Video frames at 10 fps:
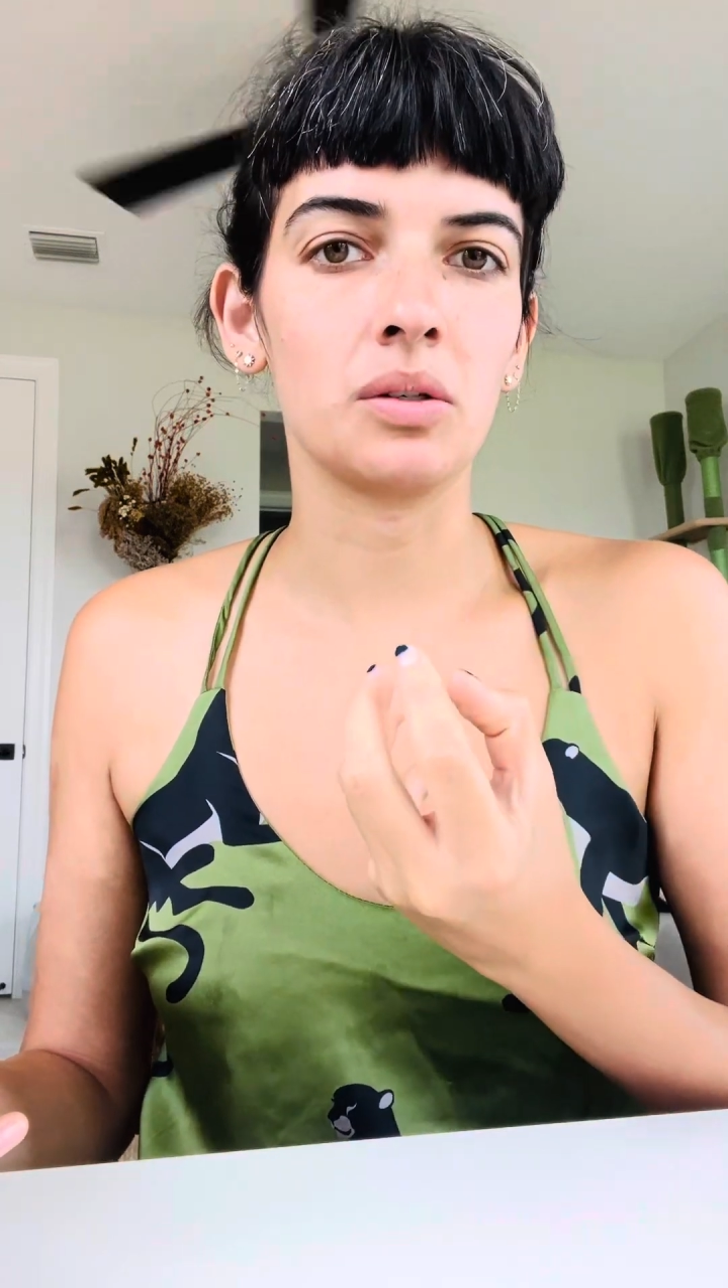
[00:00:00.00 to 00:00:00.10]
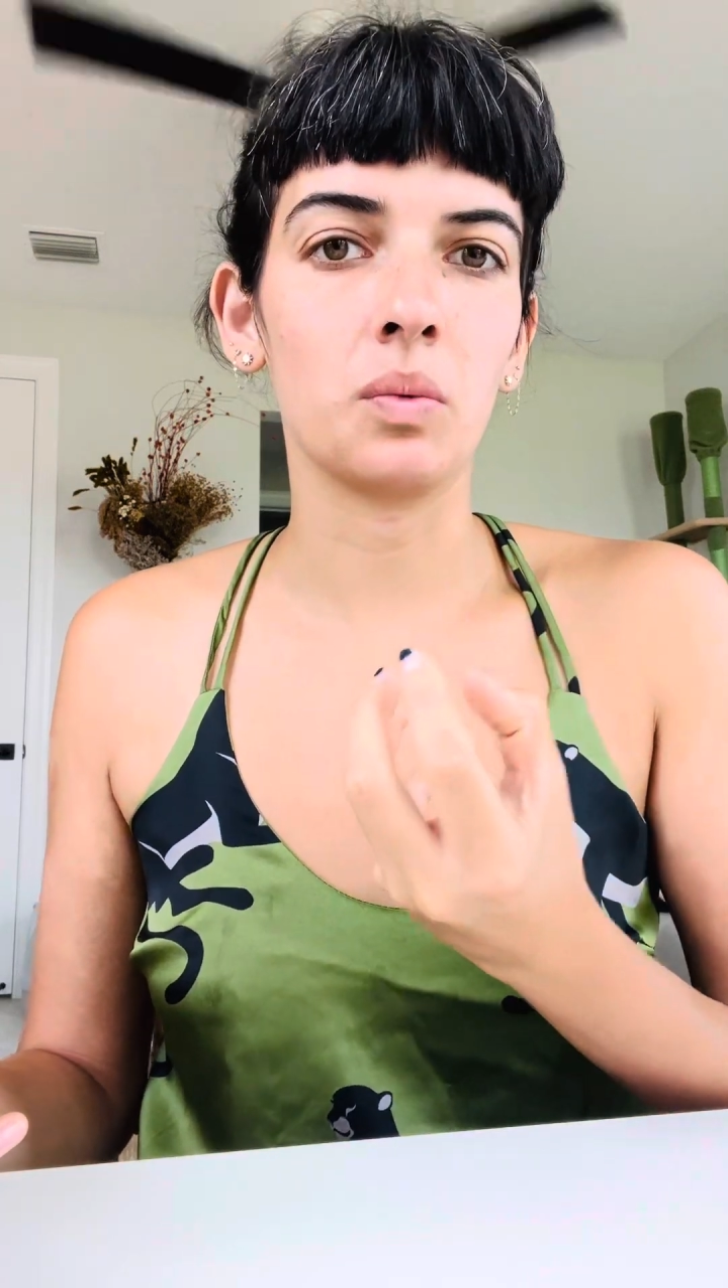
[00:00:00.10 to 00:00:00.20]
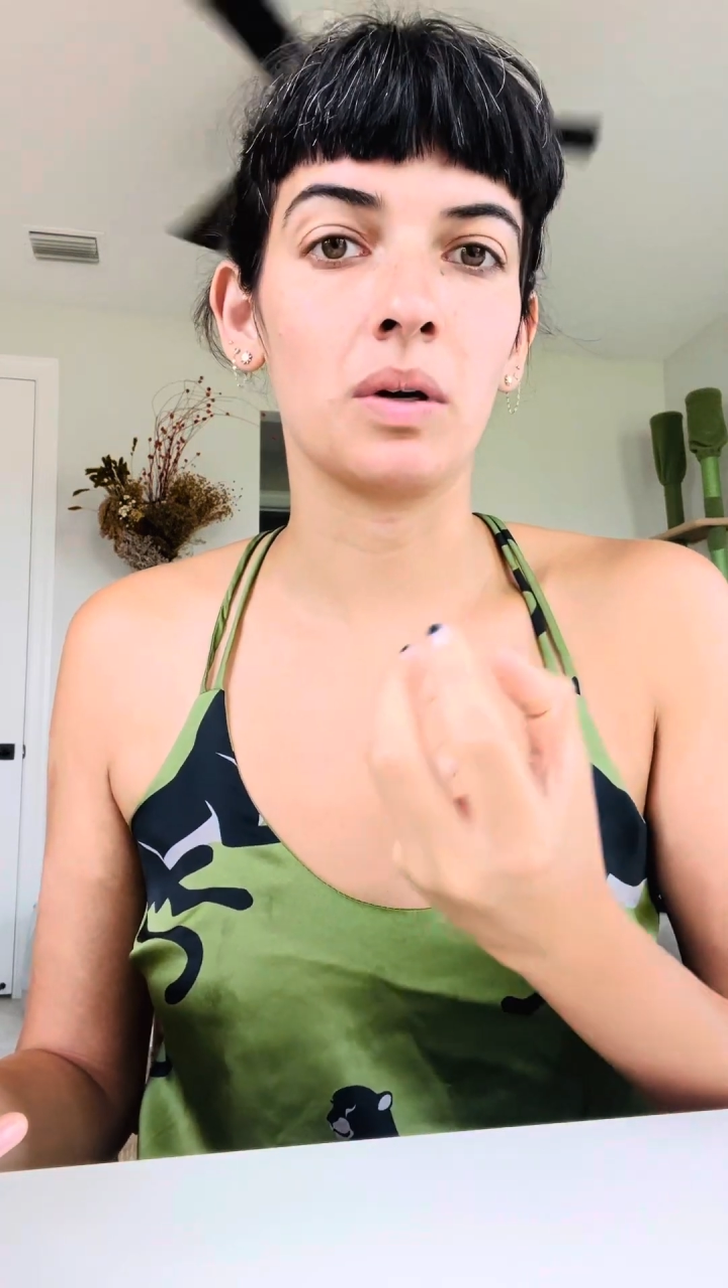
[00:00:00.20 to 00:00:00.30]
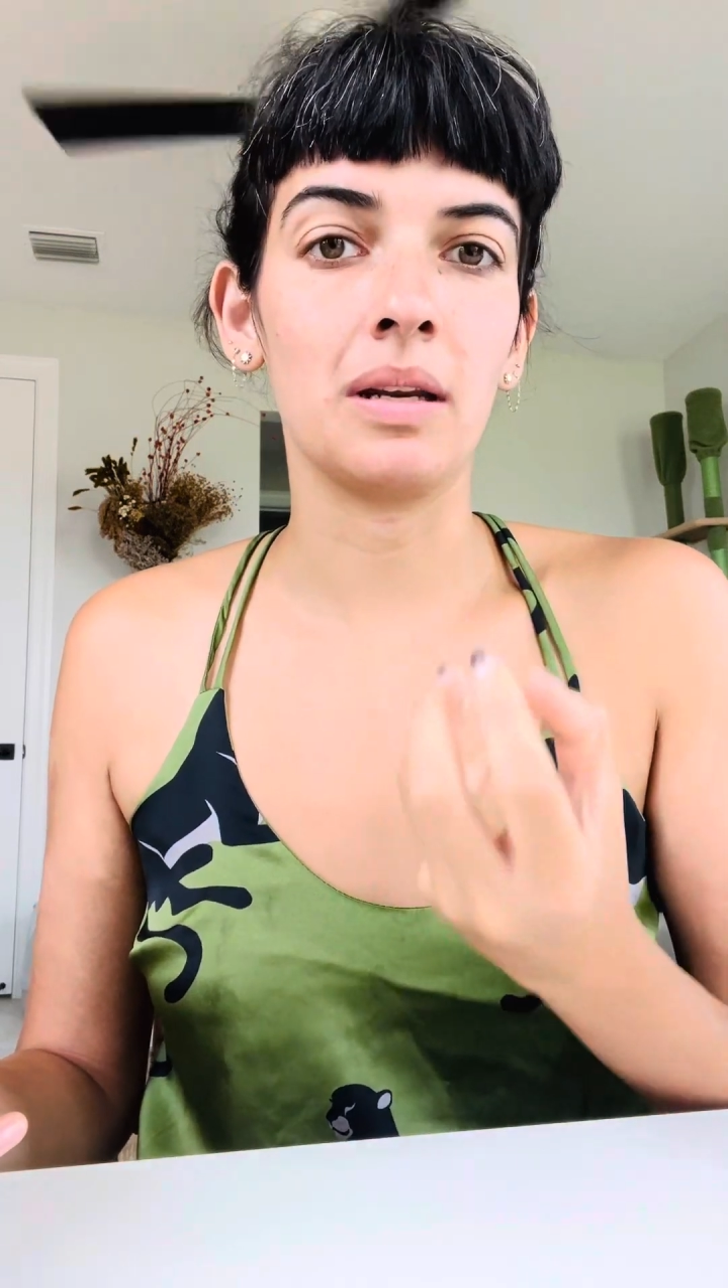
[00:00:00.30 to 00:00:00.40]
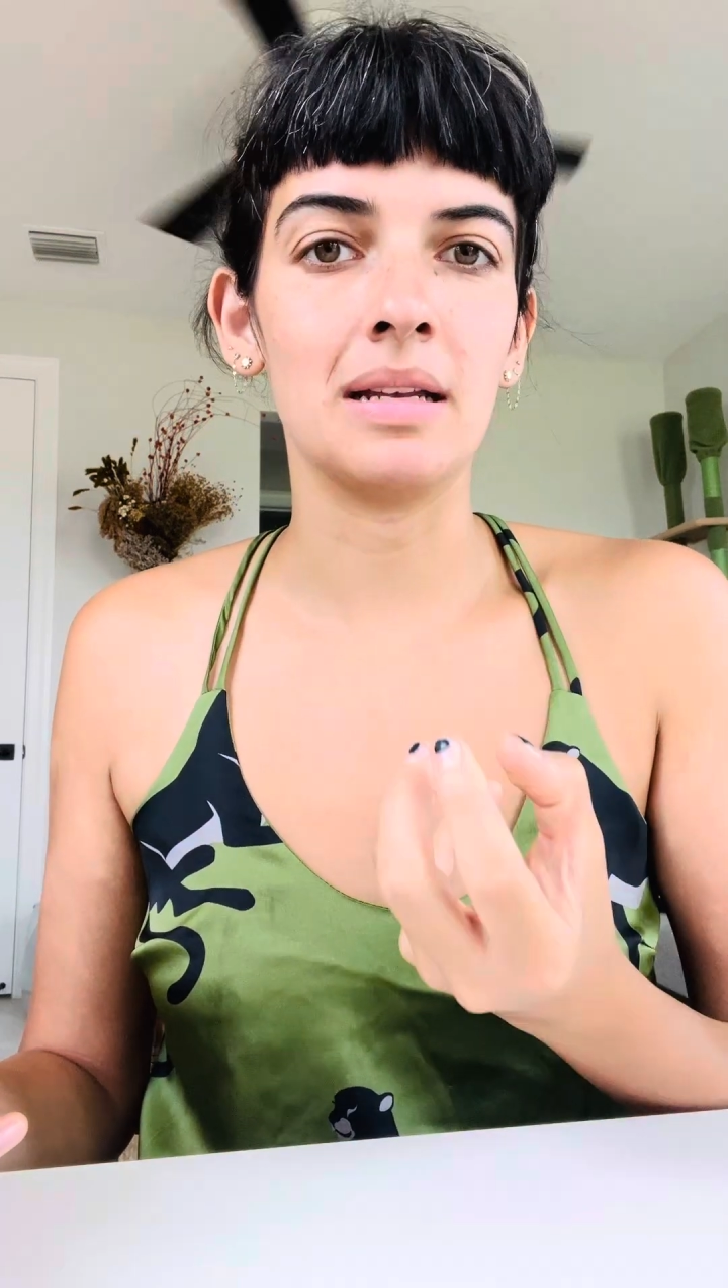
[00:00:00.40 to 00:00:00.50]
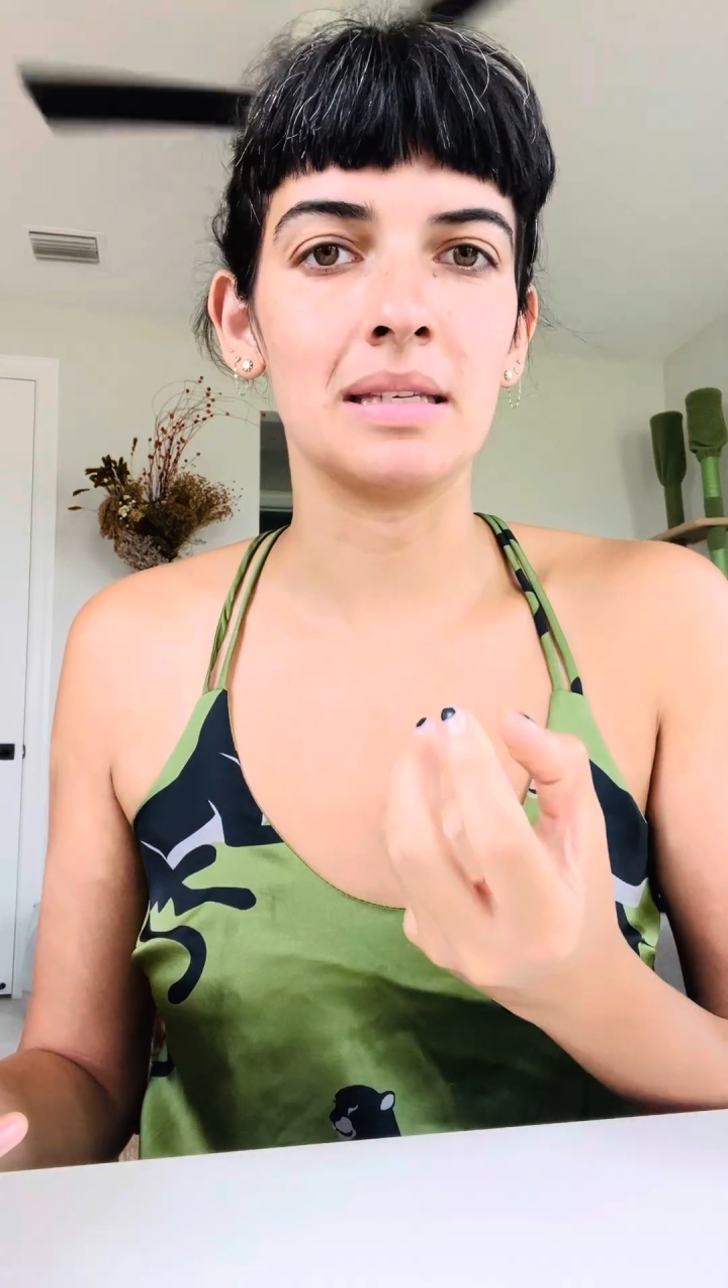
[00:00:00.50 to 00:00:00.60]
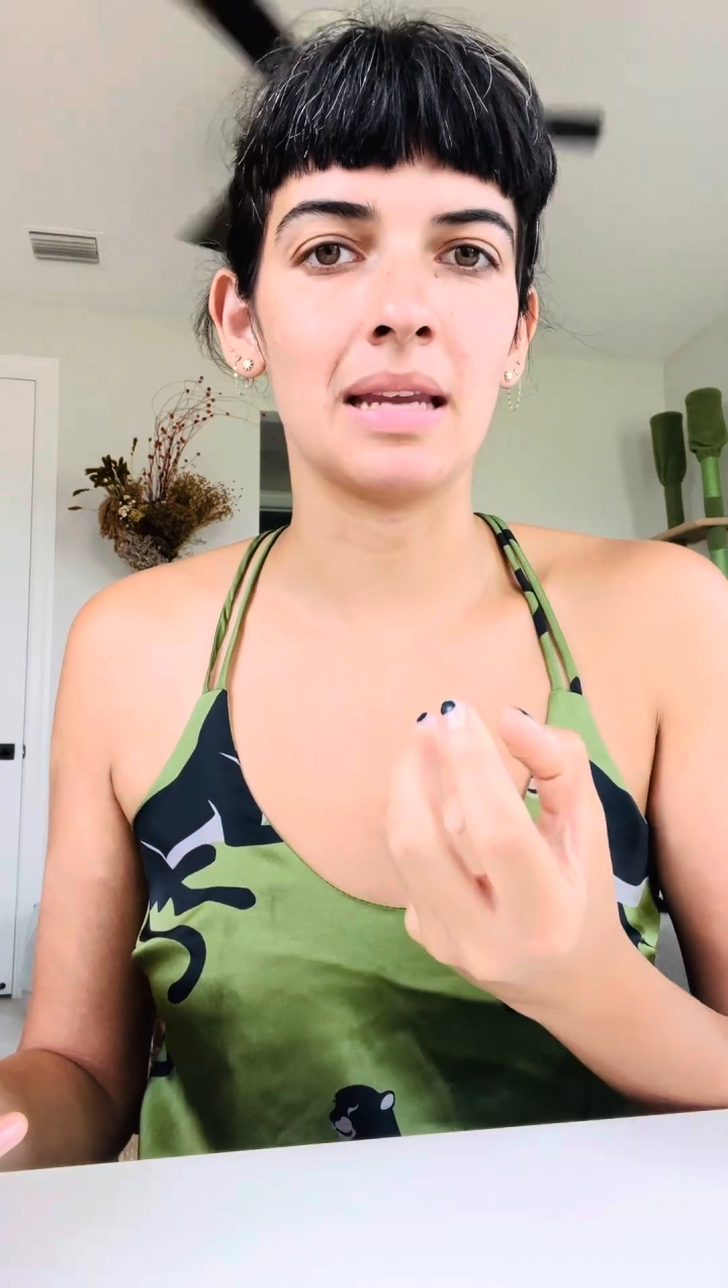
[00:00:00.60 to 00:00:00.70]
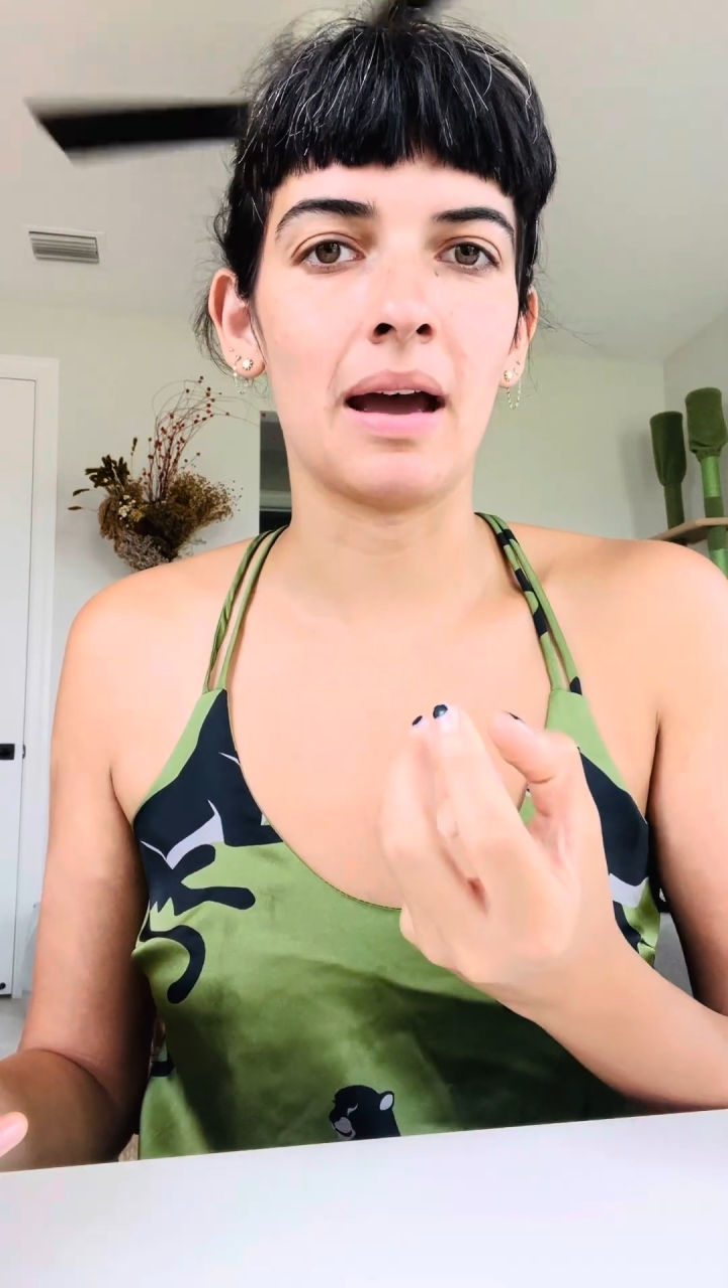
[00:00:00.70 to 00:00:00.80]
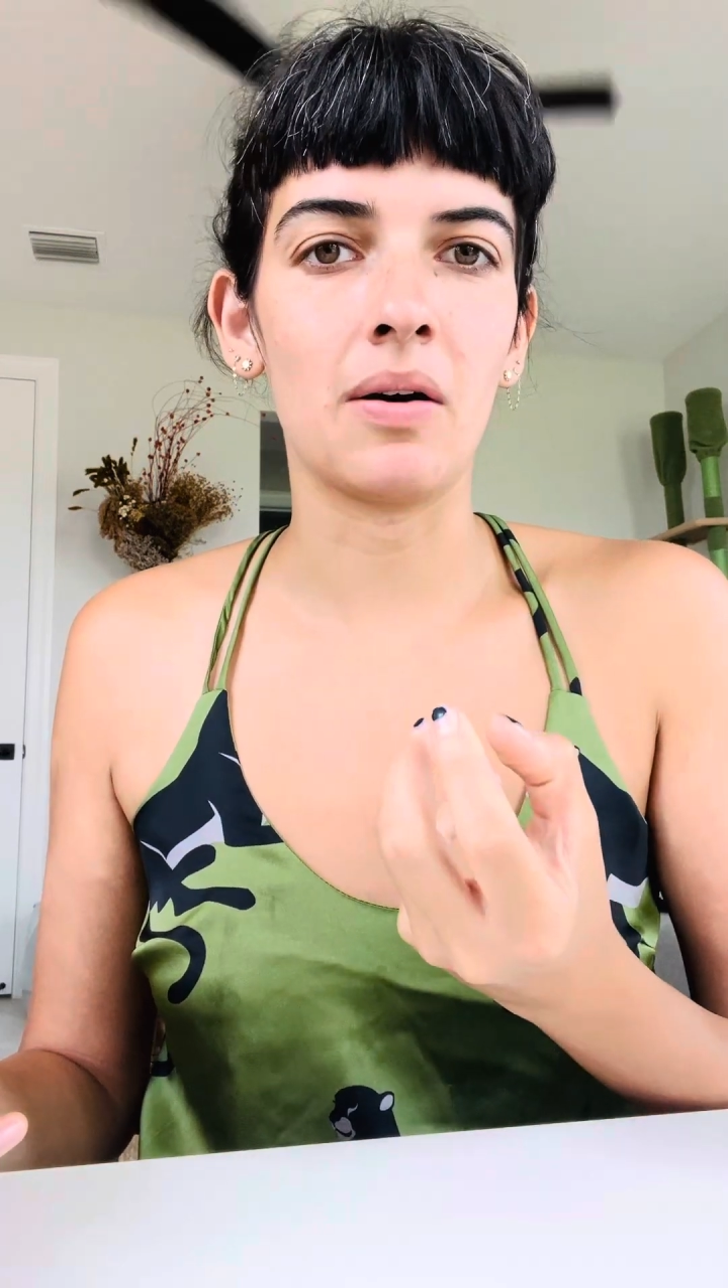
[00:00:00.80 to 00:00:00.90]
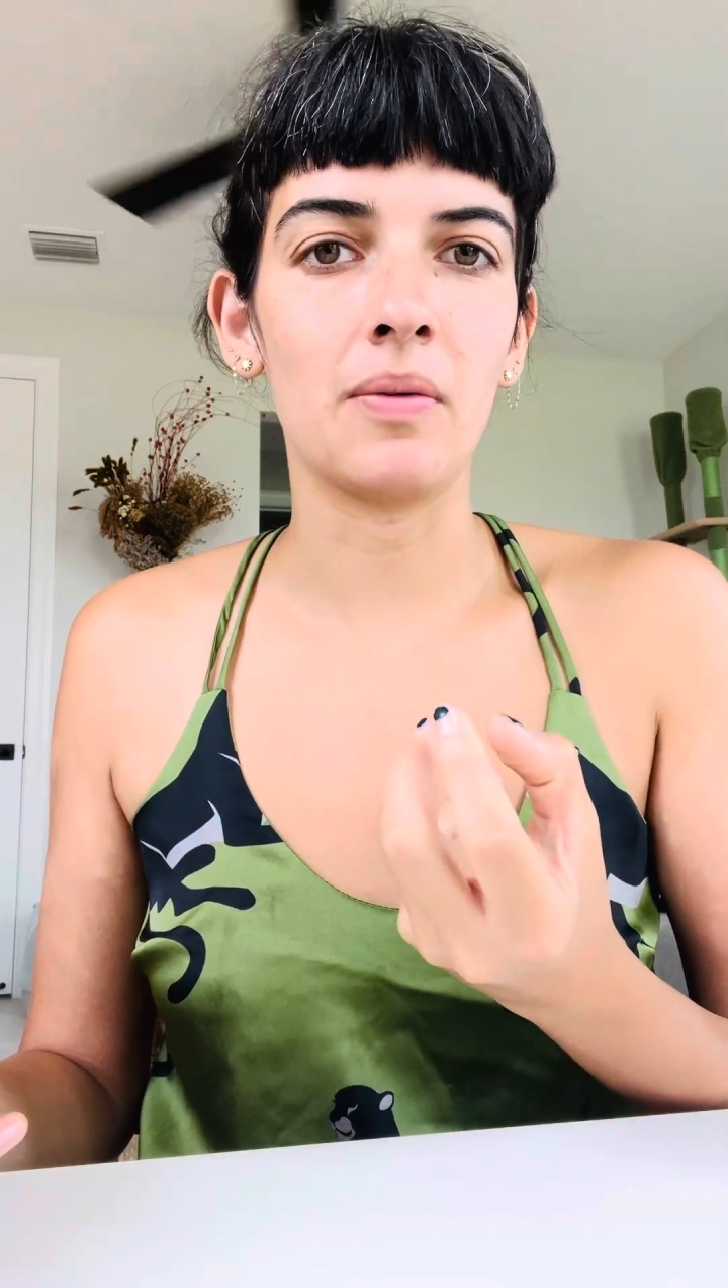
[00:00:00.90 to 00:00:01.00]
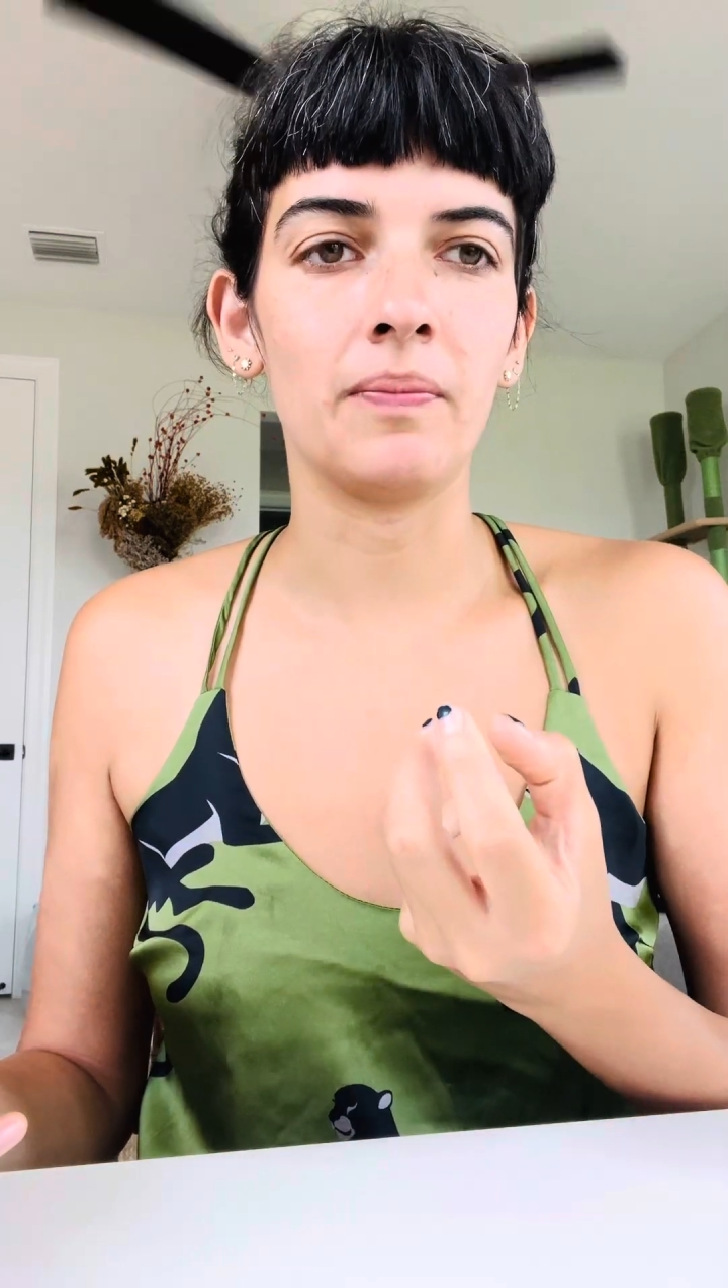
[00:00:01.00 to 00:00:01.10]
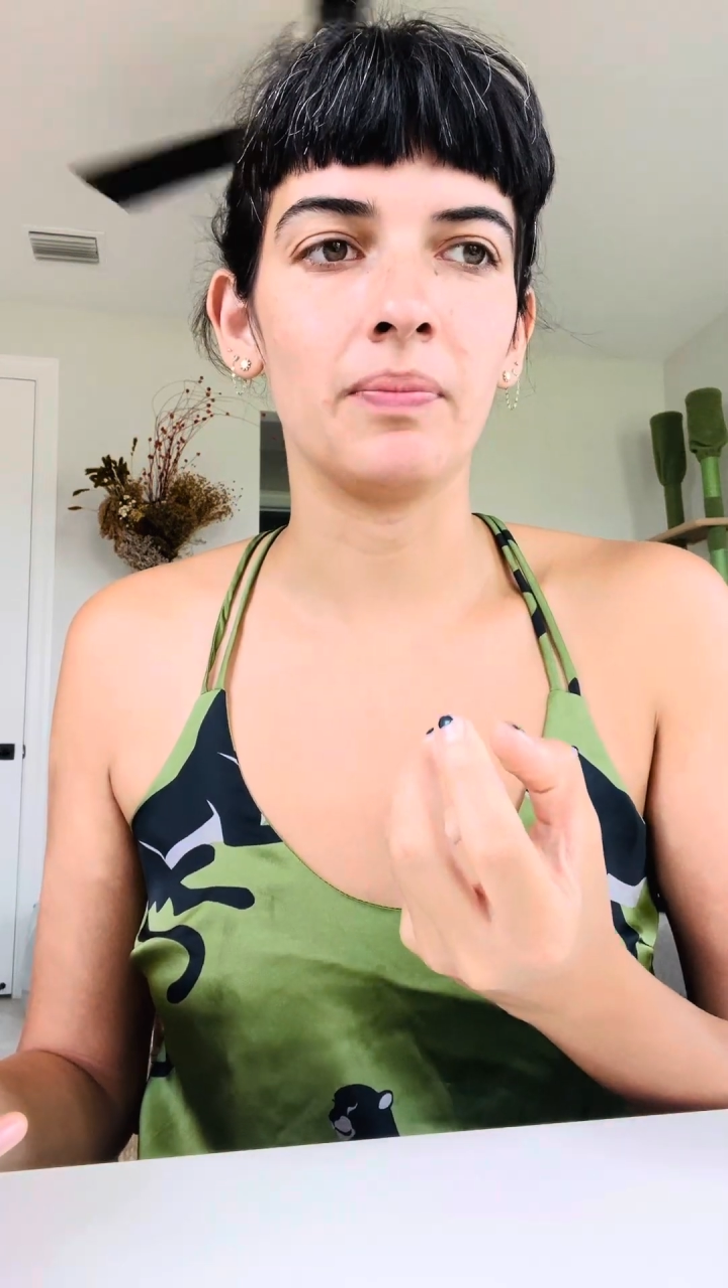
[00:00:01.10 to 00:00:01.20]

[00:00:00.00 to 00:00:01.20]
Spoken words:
what it is now.